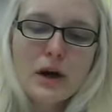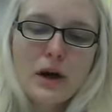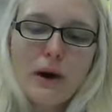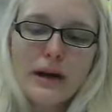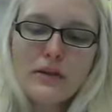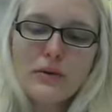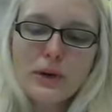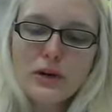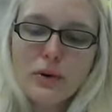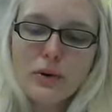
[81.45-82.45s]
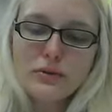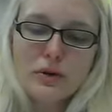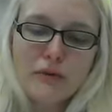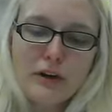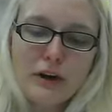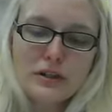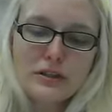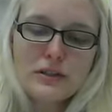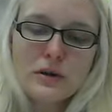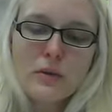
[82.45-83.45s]
Why did the wind grow so fierce?
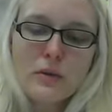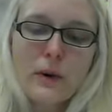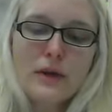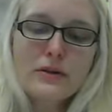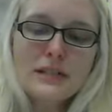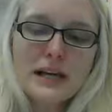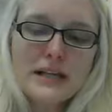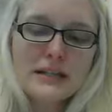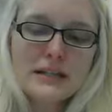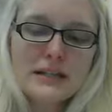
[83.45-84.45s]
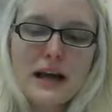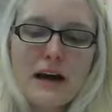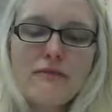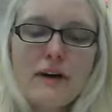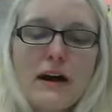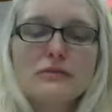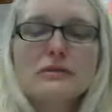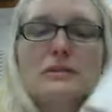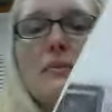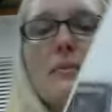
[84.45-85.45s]
Weather scientists have
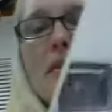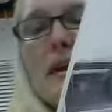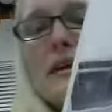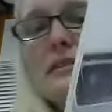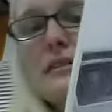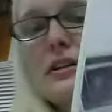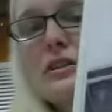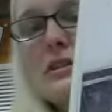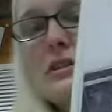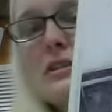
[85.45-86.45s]
found some of the answers.